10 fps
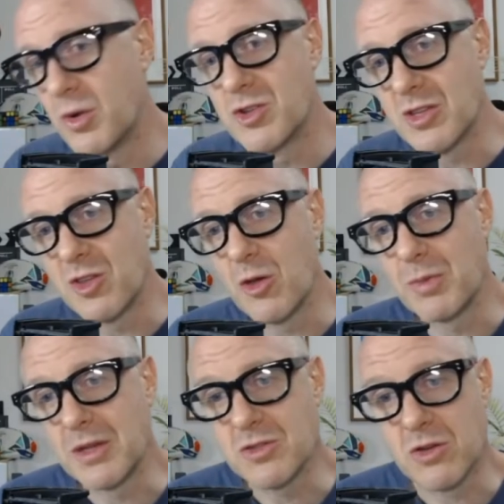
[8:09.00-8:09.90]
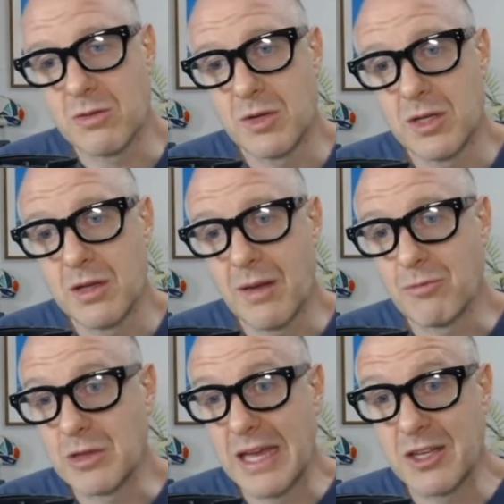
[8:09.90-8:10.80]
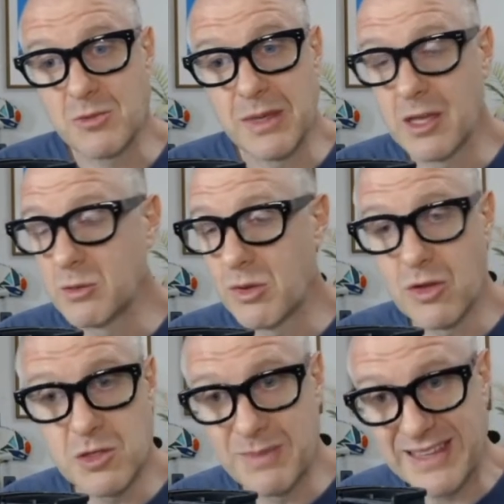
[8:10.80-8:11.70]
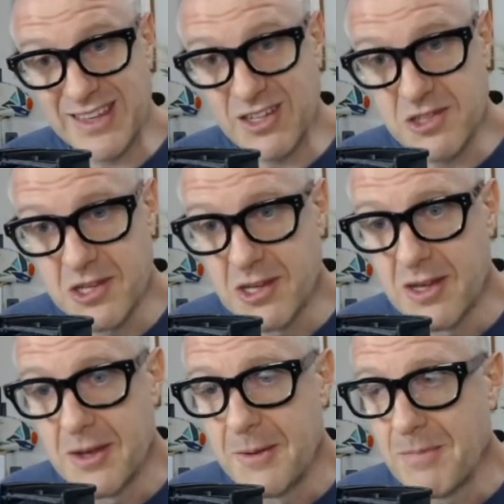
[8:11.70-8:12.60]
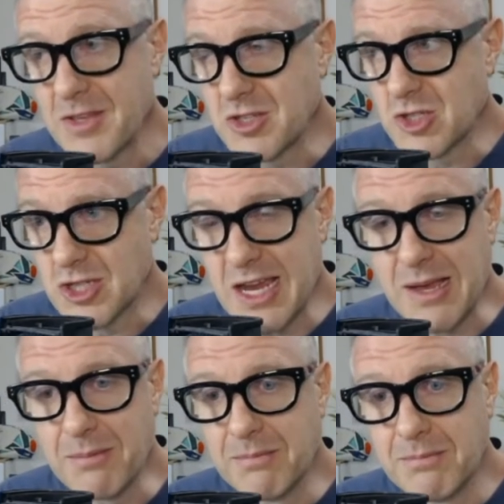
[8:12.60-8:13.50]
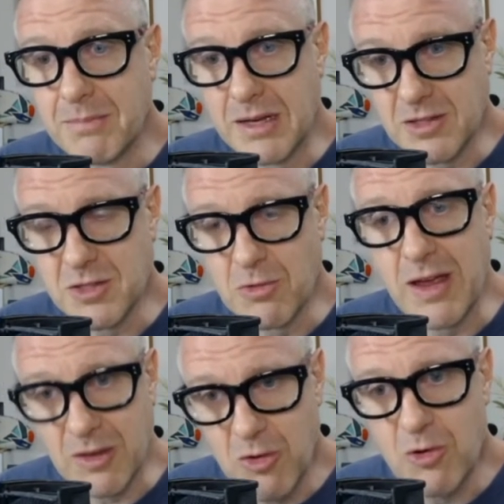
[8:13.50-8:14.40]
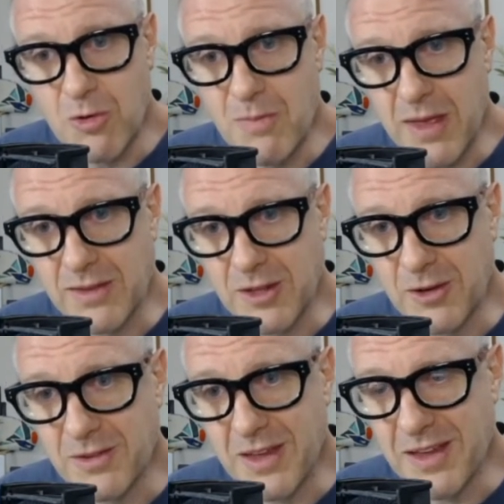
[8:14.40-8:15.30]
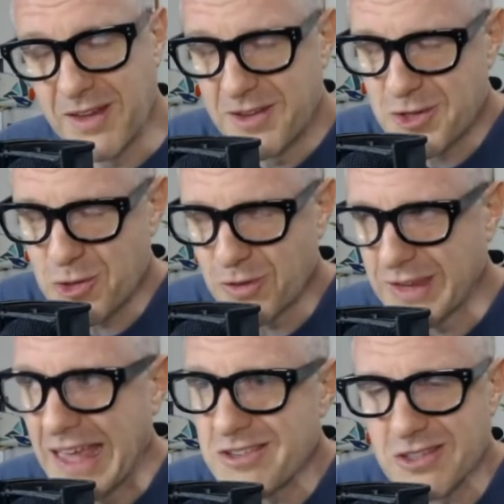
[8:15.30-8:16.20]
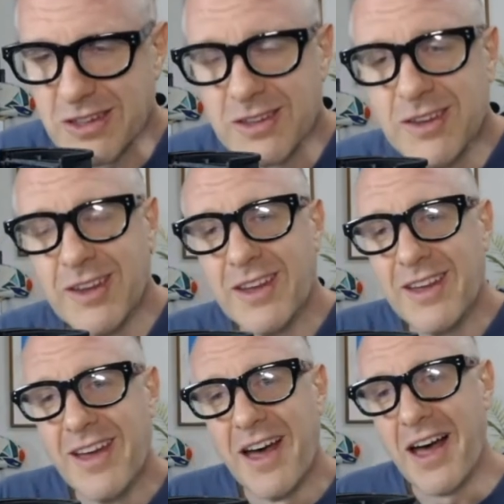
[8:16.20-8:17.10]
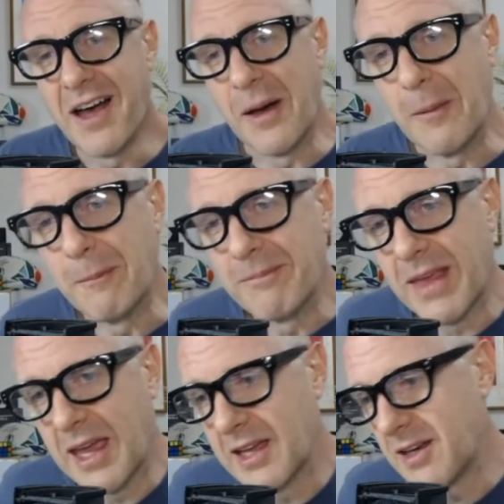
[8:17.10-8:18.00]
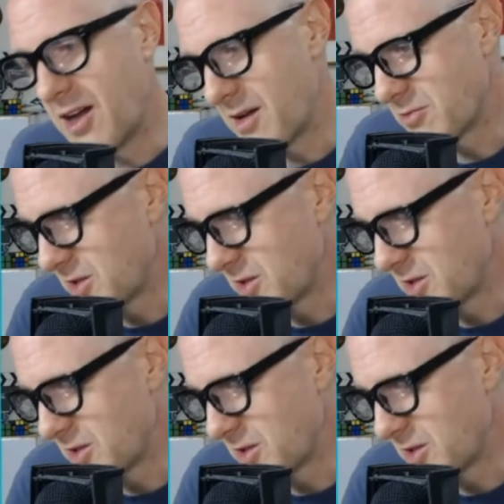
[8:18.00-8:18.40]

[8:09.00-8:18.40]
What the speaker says: watching the opening ceremony. I'm glad it's being held with no spectators. It's a shame, but it's the right call, and, you know, short of canceling. And I'm